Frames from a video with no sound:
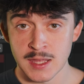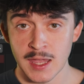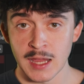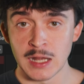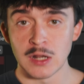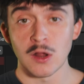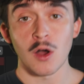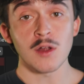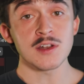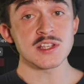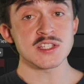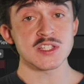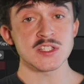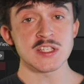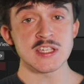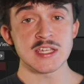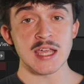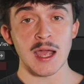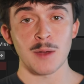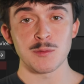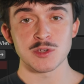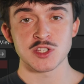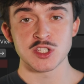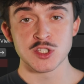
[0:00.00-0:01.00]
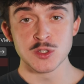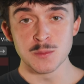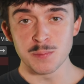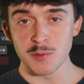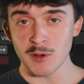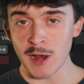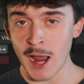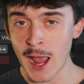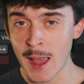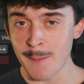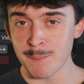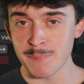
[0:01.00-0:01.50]
And honestly, I was
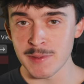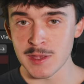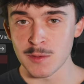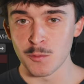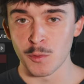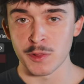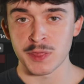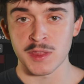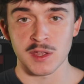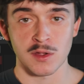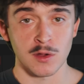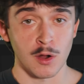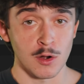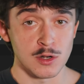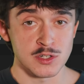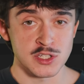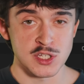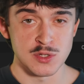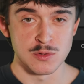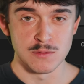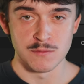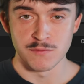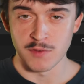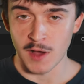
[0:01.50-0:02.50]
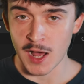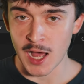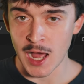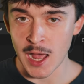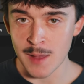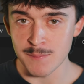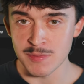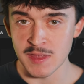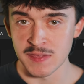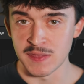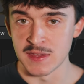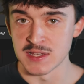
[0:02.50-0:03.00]
super happy with the cartoon
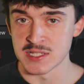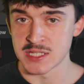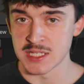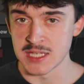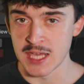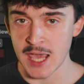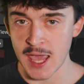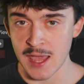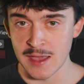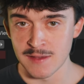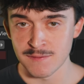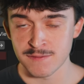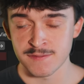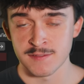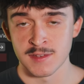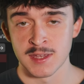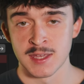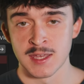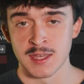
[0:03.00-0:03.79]
vibe that this gave,